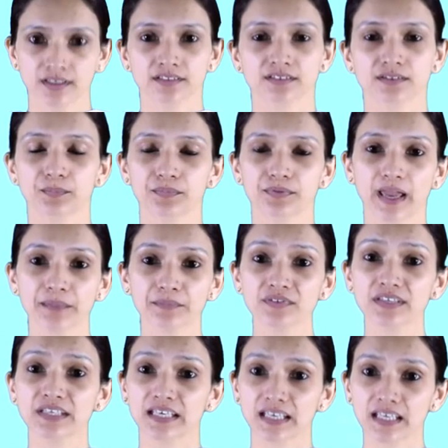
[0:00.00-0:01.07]
The
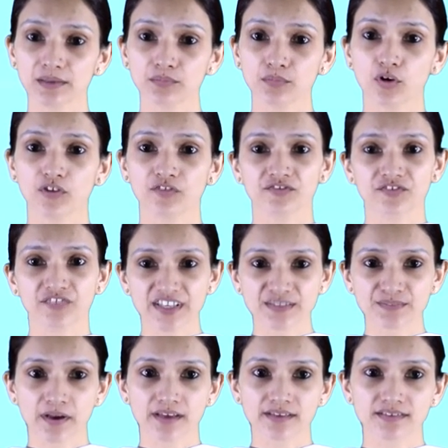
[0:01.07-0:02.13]
primary aim of
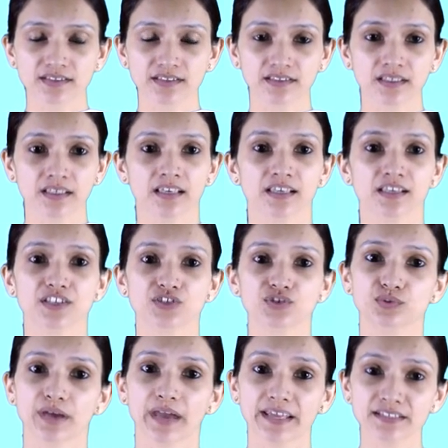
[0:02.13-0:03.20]
trespassing is
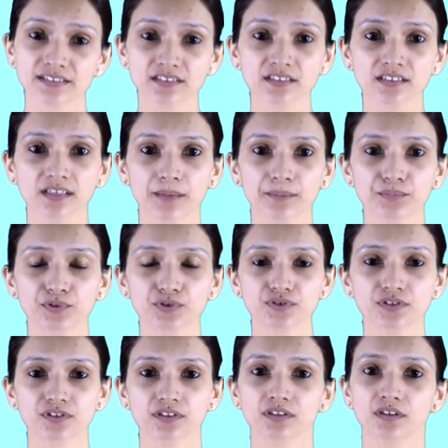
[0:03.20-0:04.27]
to enter the
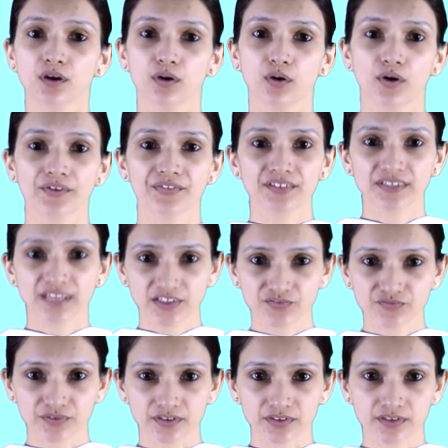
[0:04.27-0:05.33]
computer or the
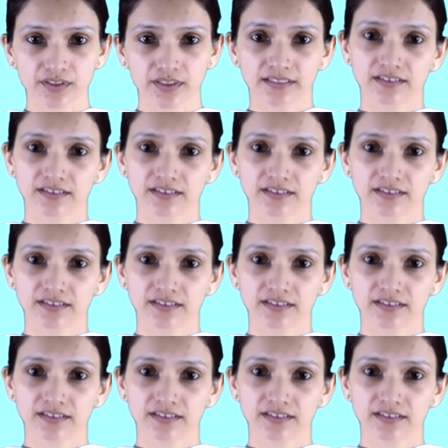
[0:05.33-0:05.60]
network.